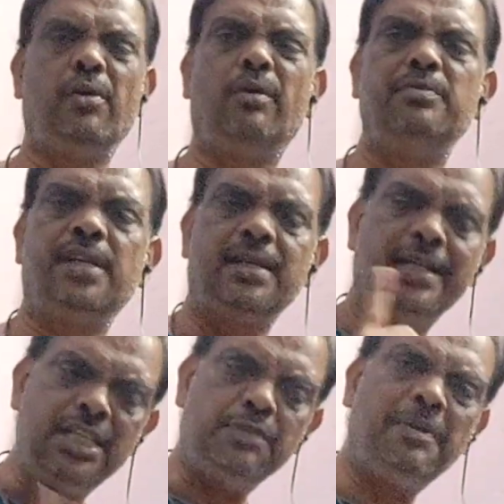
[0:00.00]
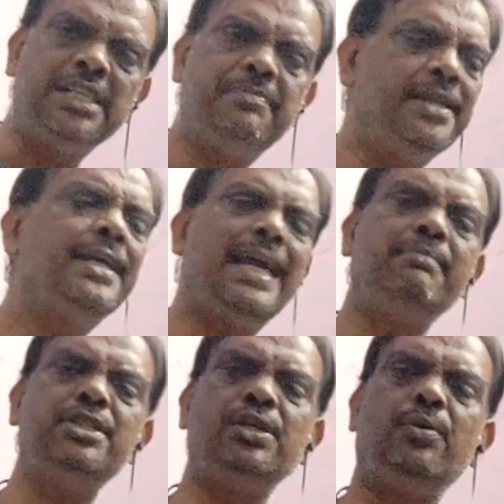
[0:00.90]
object, displacement
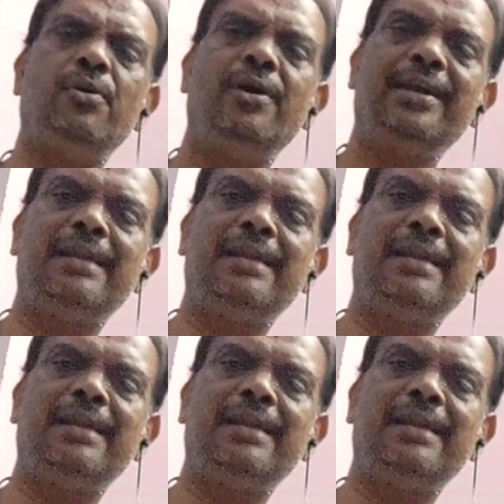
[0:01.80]
can be 0,